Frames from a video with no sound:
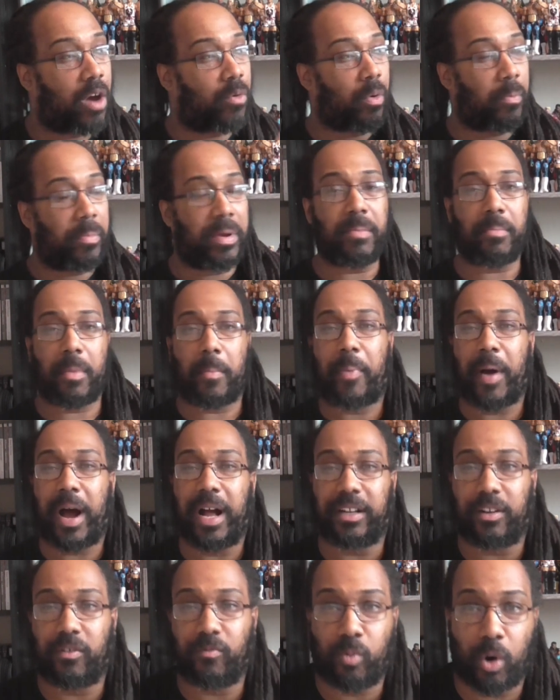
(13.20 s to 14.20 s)
me and my
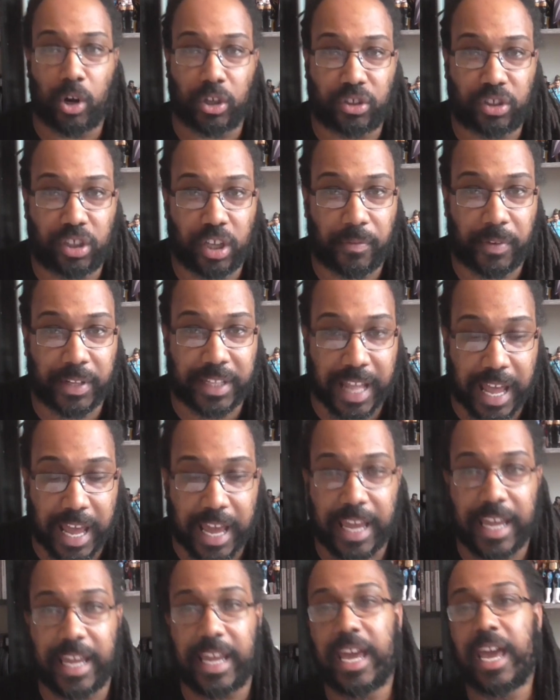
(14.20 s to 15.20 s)
partner watched the other
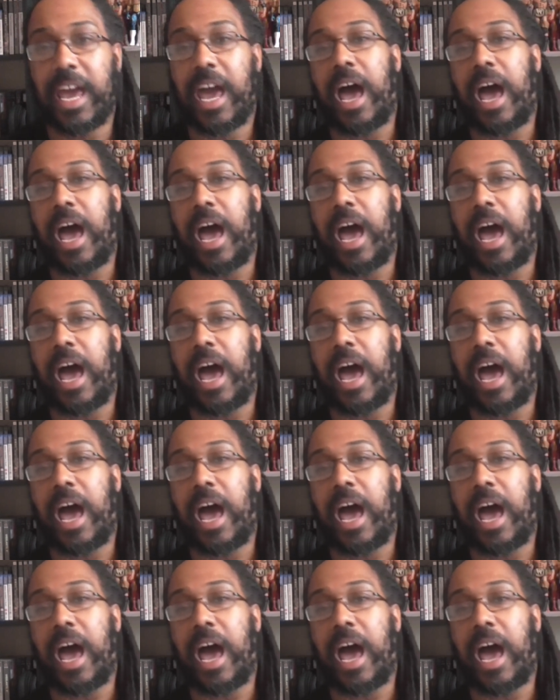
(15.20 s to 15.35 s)
day,